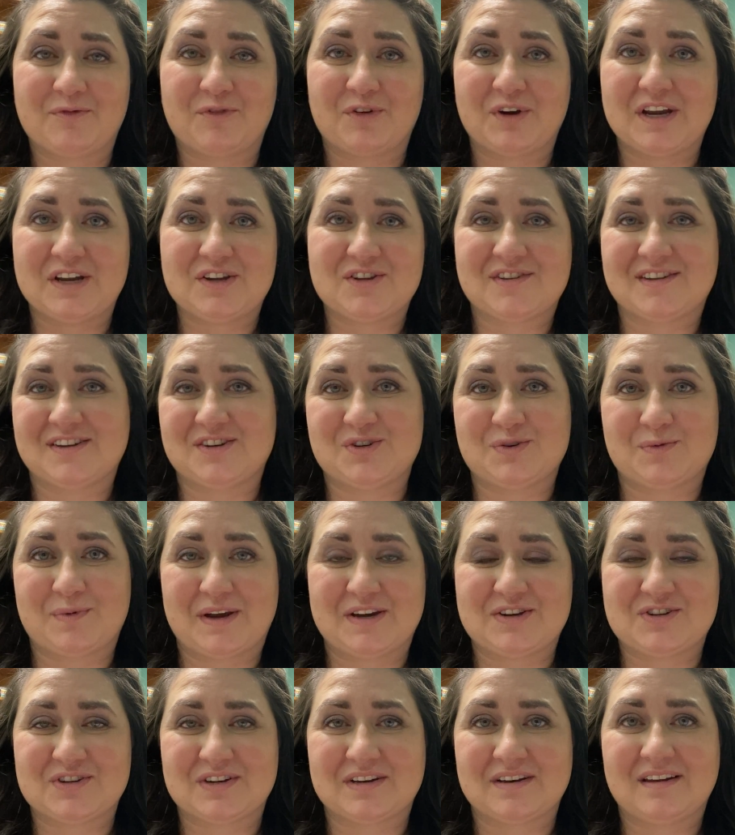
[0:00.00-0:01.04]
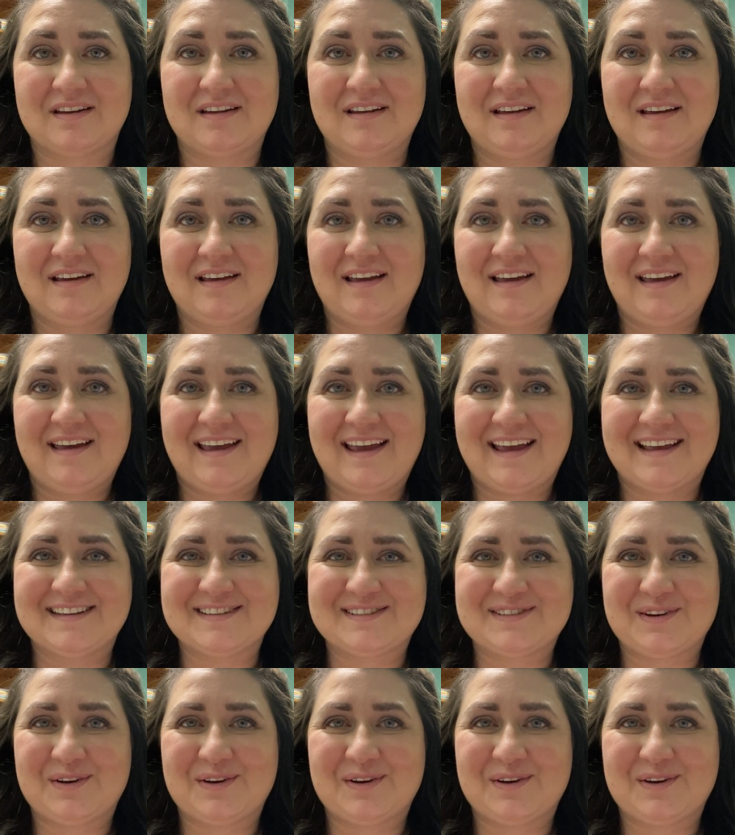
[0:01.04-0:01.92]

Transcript: for each situation." And